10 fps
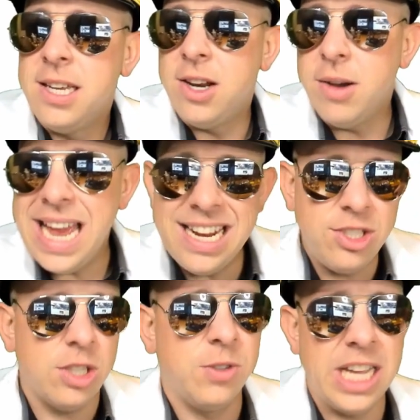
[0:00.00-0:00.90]
you know, and
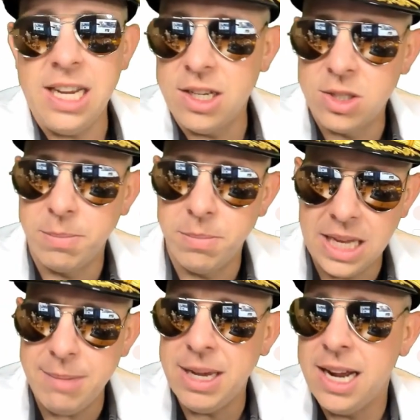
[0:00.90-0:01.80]
it's just for getting
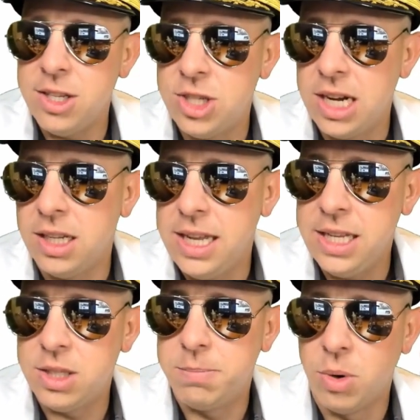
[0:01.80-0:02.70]
behind the channel
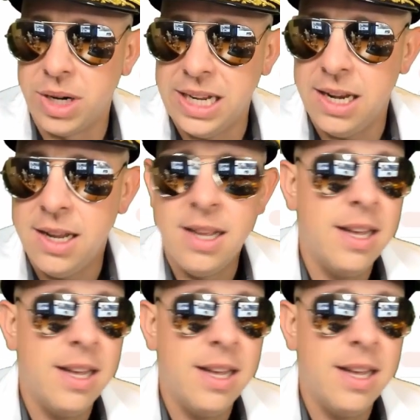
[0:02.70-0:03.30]
and supporting it.